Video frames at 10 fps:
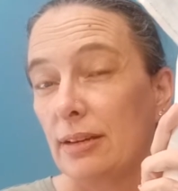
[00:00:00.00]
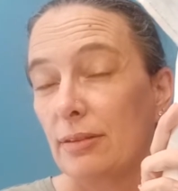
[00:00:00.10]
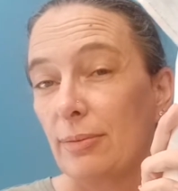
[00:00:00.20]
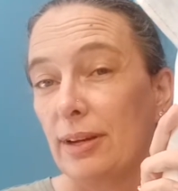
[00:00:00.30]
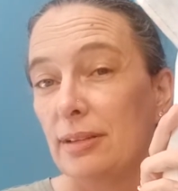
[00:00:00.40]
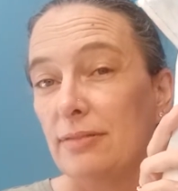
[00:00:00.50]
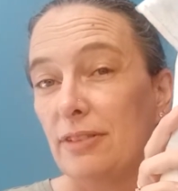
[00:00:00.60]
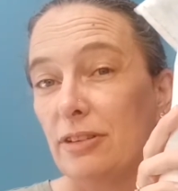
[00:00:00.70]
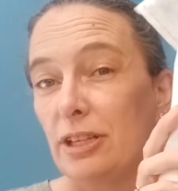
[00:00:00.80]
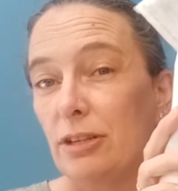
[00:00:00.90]
thread,
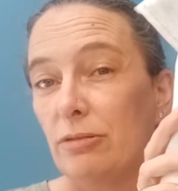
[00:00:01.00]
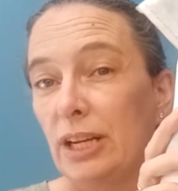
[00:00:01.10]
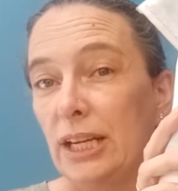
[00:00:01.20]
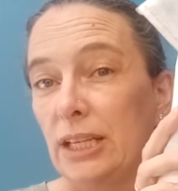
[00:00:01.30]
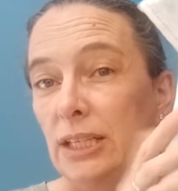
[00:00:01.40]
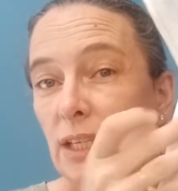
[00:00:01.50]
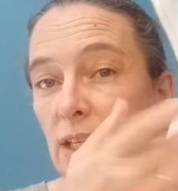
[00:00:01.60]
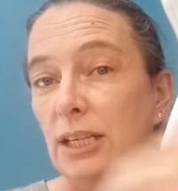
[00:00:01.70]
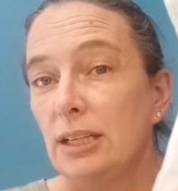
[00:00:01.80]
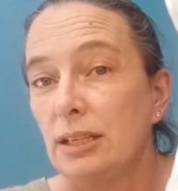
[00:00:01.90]
very
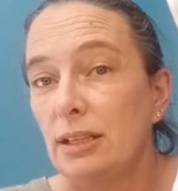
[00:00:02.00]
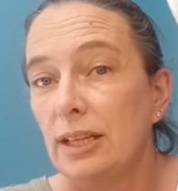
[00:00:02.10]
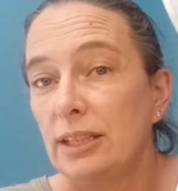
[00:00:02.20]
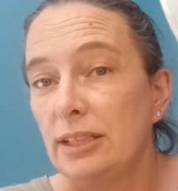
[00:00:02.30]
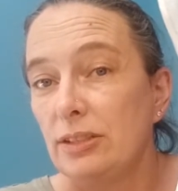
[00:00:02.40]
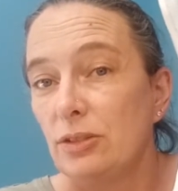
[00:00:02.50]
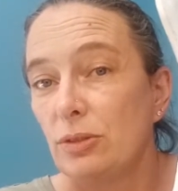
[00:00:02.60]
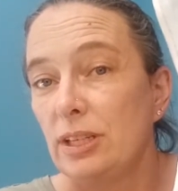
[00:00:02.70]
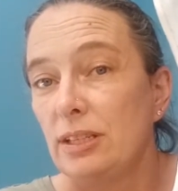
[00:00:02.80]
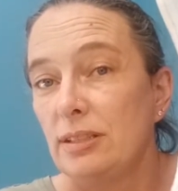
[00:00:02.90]
greeny, like these
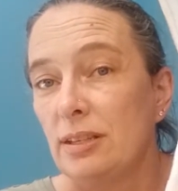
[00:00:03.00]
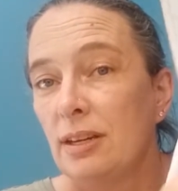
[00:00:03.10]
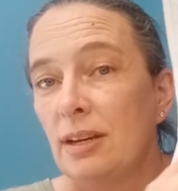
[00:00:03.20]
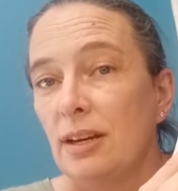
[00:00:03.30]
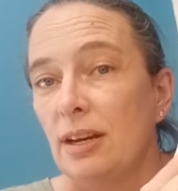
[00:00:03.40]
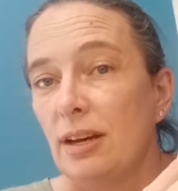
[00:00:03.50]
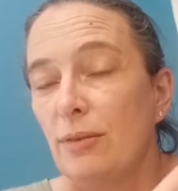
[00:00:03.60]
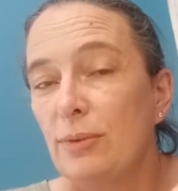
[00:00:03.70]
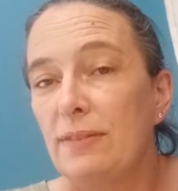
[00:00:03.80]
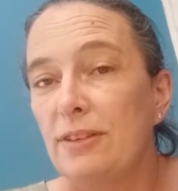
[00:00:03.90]
trees.
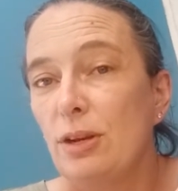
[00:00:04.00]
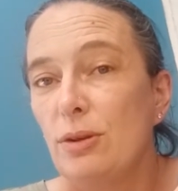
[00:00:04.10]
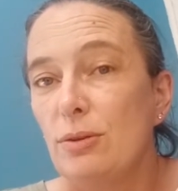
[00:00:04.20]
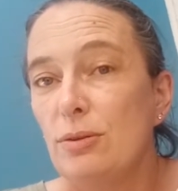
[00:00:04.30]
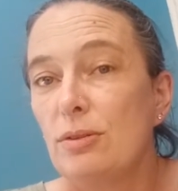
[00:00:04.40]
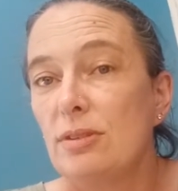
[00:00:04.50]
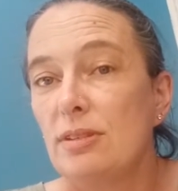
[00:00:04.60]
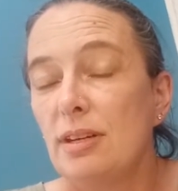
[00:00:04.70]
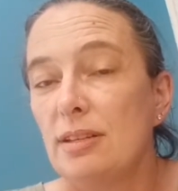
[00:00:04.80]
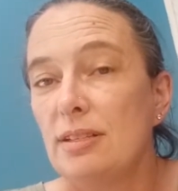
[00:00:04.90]
We've used
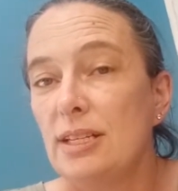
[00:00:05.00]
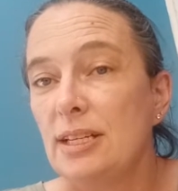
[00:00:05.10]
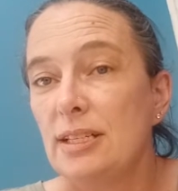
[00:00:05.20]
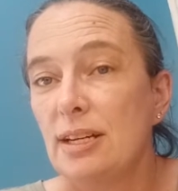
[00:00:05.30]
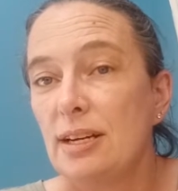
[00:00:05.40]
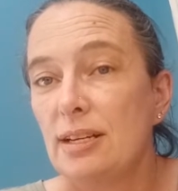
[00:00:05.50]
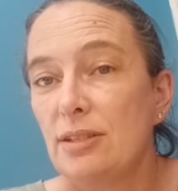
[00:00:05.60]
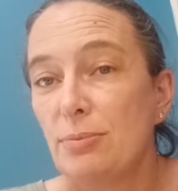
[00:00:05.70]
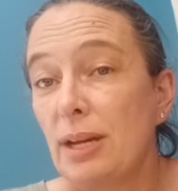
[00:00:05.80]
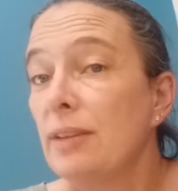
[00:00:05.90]
Dinky Dye's
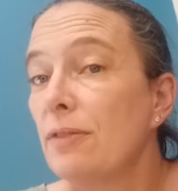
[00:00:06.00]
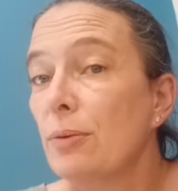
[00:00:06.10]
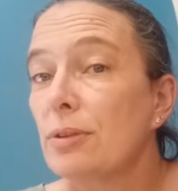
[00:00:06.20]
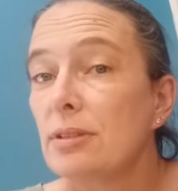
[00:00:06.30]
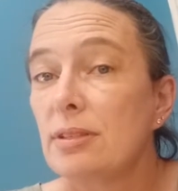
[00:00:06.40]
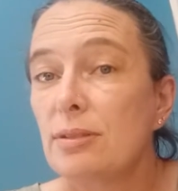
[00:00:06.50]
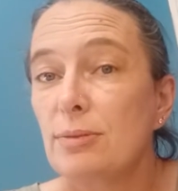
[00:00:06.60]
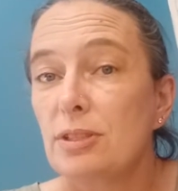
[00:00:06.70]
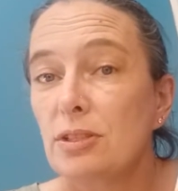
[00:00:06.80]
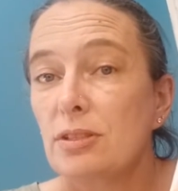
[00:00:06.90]
Rainforest,
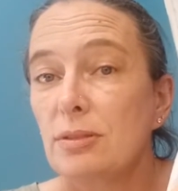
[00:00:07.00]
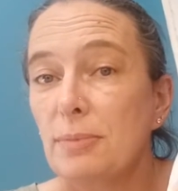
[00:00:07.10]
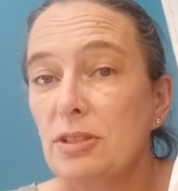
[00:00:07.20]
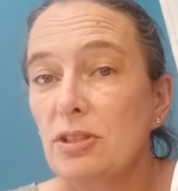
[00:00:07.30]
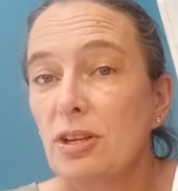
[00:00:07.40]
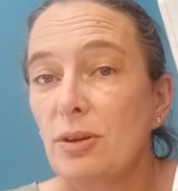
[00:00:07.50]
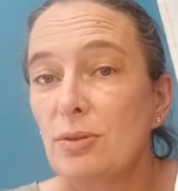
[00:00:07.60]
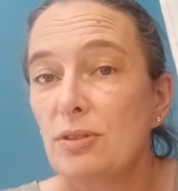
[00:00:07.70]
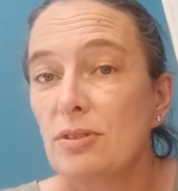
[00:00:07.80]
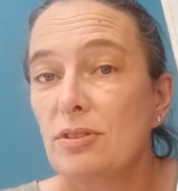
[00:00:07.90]
which is much
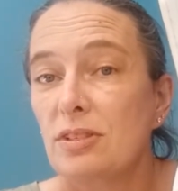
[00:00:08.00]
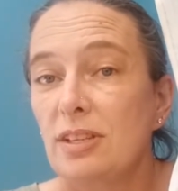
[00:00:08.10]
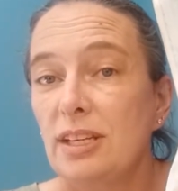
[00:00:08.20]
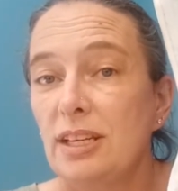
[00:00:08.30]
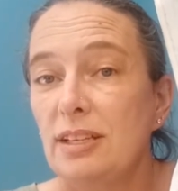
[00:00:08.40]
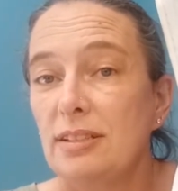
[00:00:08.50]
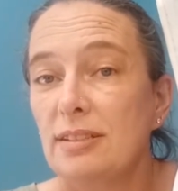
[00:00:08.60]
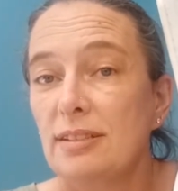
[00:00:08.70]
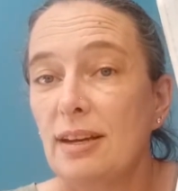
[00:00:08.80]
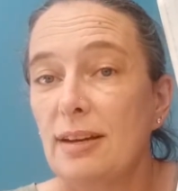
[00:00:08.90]
closer to these,